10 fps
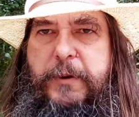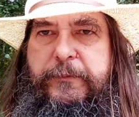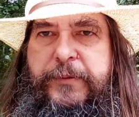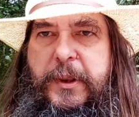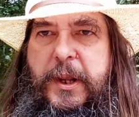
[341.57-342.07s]

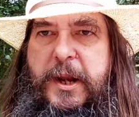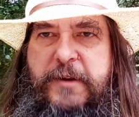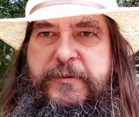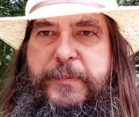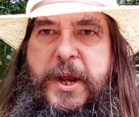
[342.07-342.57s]
for the
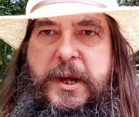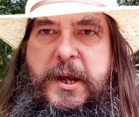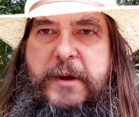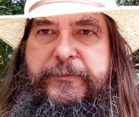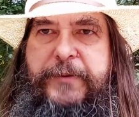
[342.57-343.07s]
life of me, I
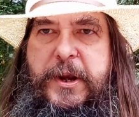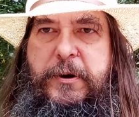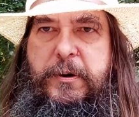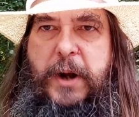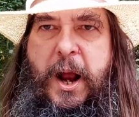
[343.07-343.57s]
can't
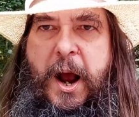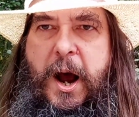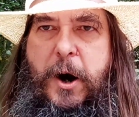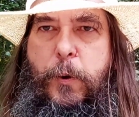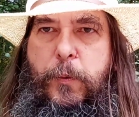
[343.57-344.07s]
figure out
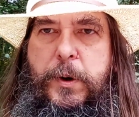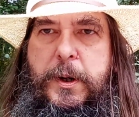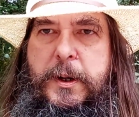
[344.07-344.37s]
how